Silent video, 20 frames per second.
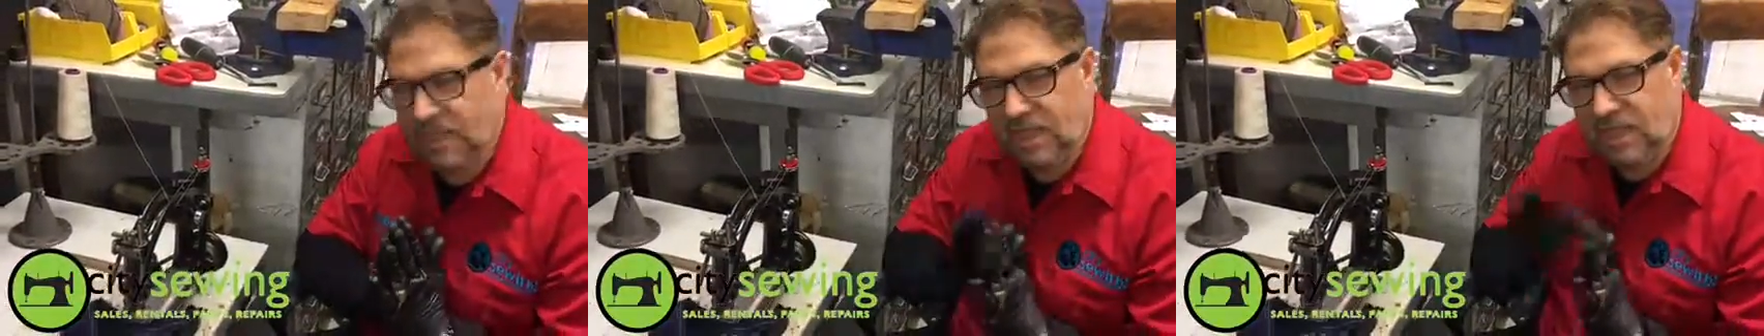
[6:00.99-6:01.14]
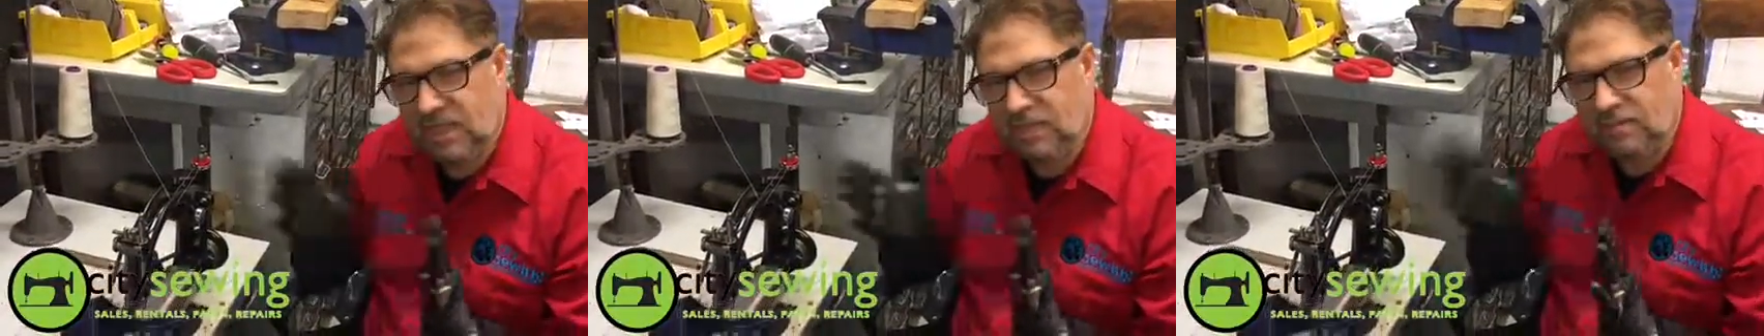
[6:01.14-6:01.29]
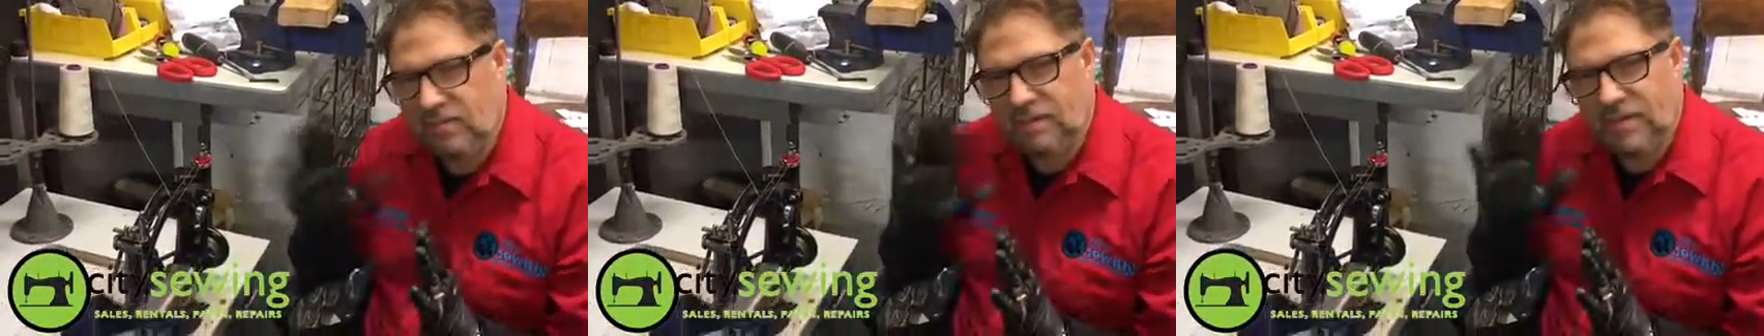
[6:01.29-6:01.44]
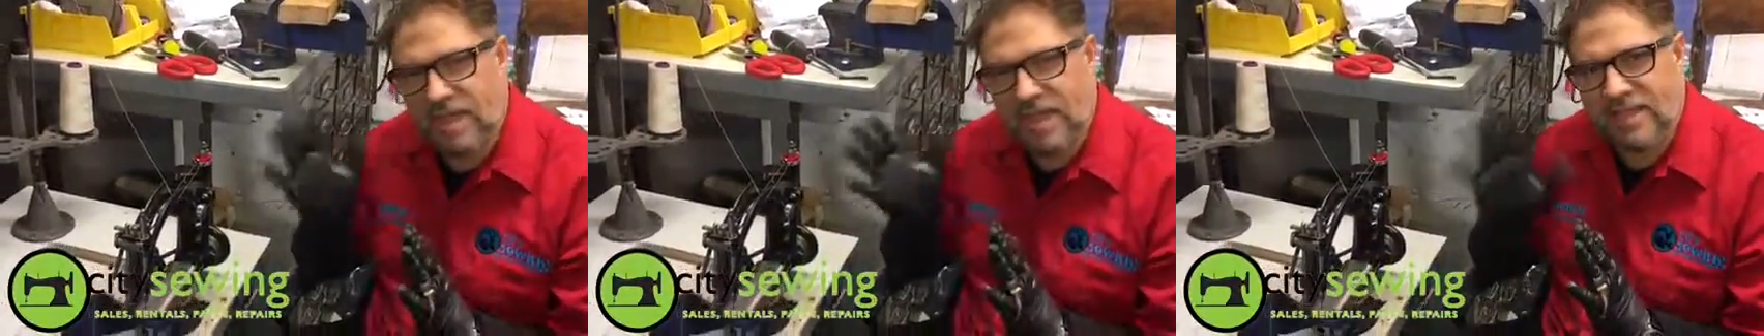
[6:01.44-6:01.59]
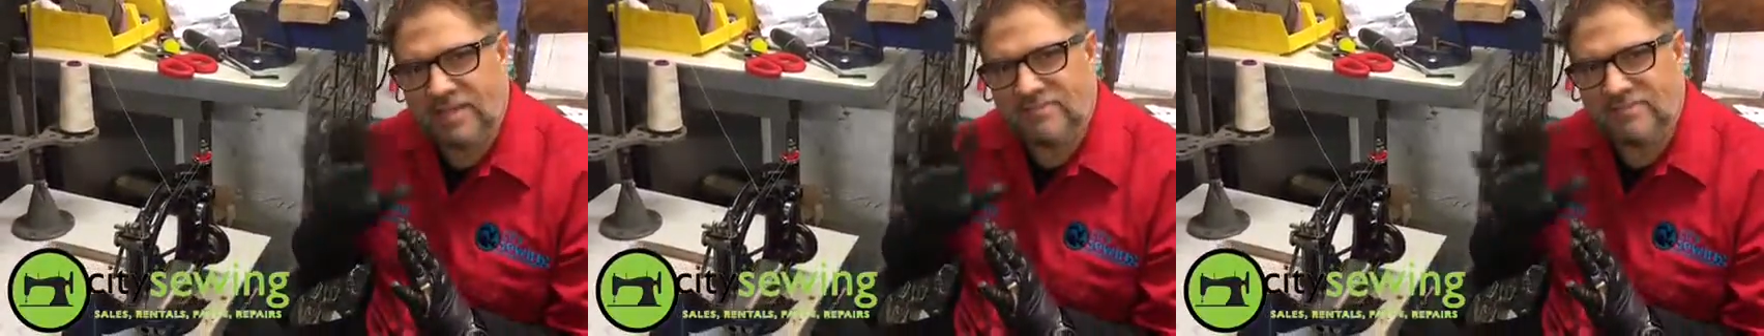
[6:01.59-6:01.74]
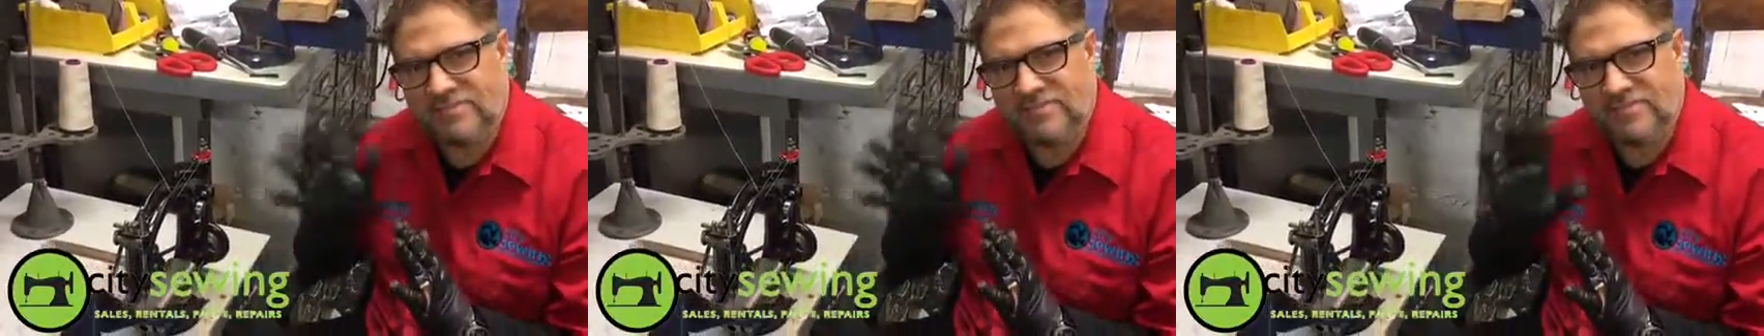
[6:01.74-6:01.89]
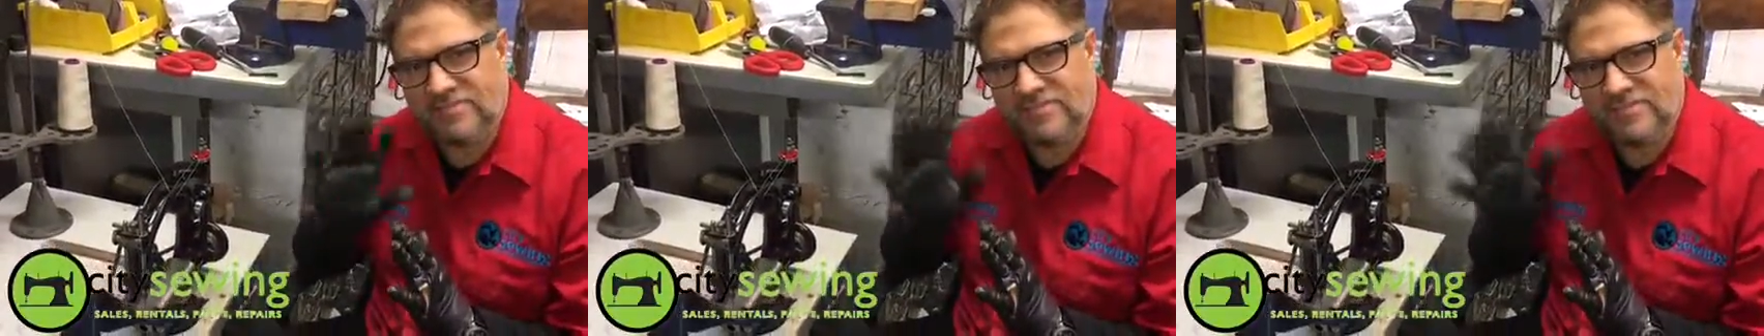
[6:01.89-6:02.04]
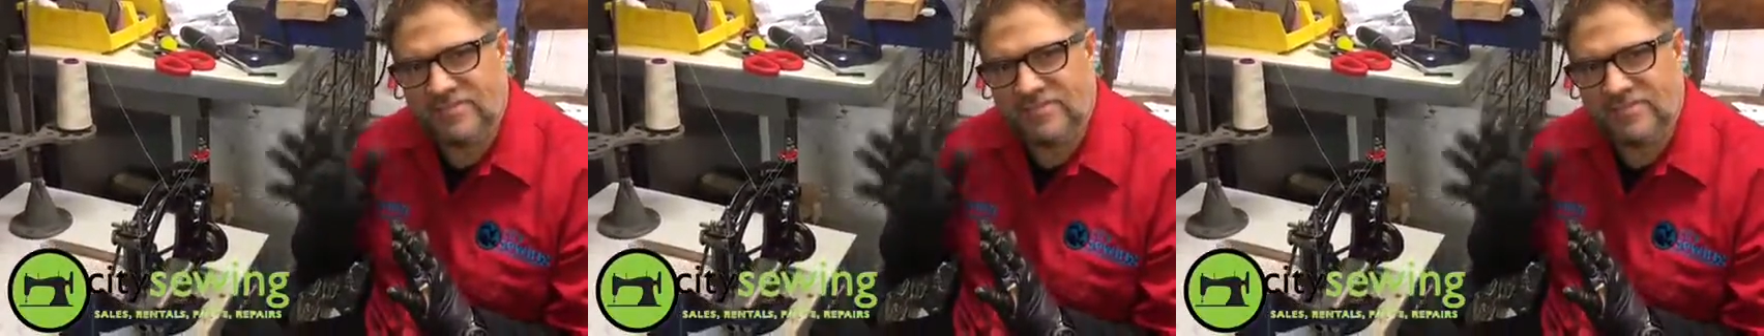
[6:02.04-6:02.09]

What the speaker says: Thank you, bye-bye.